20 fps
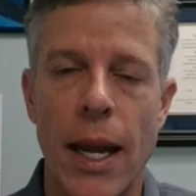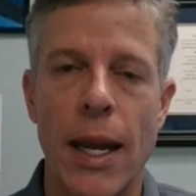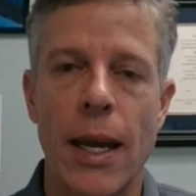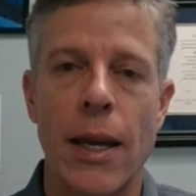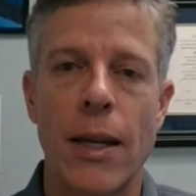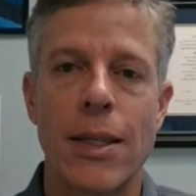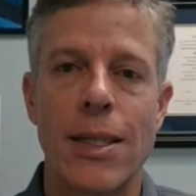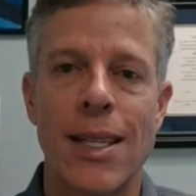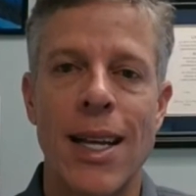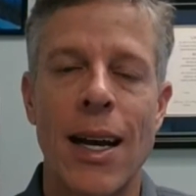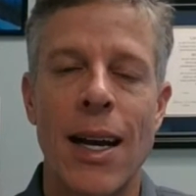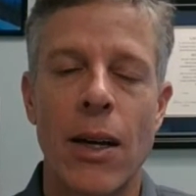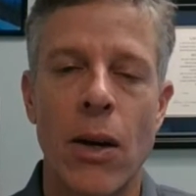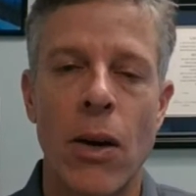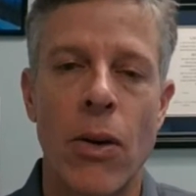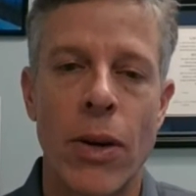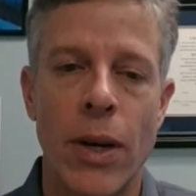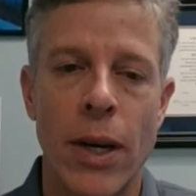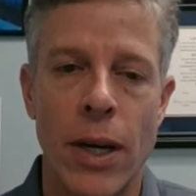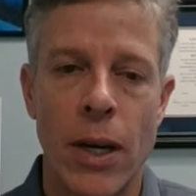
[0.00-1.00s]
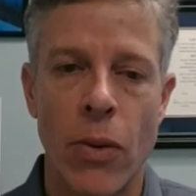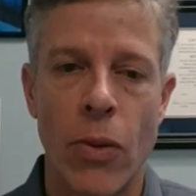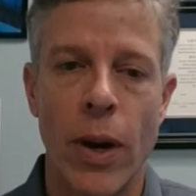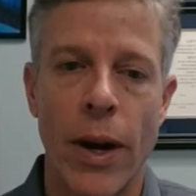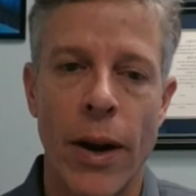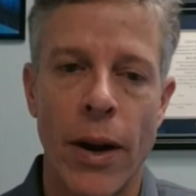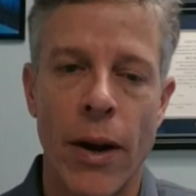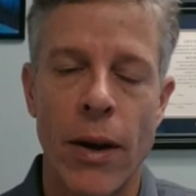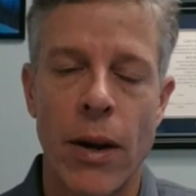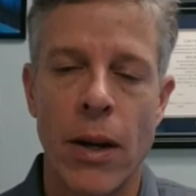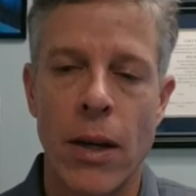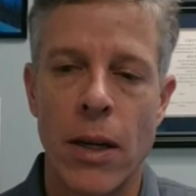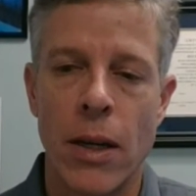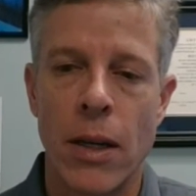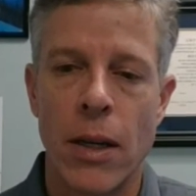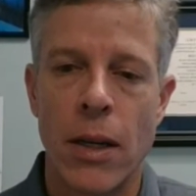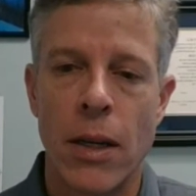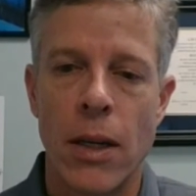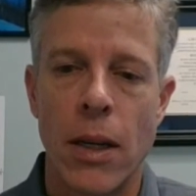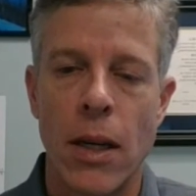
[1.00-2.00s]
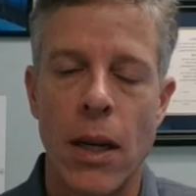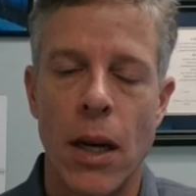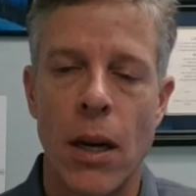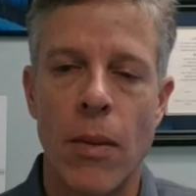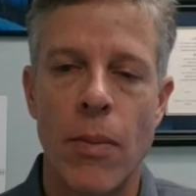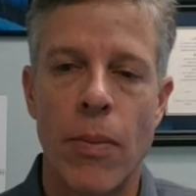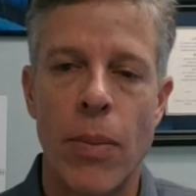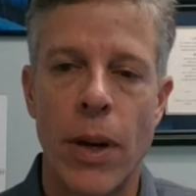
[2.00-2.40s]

and it's not going anywhere. Uh,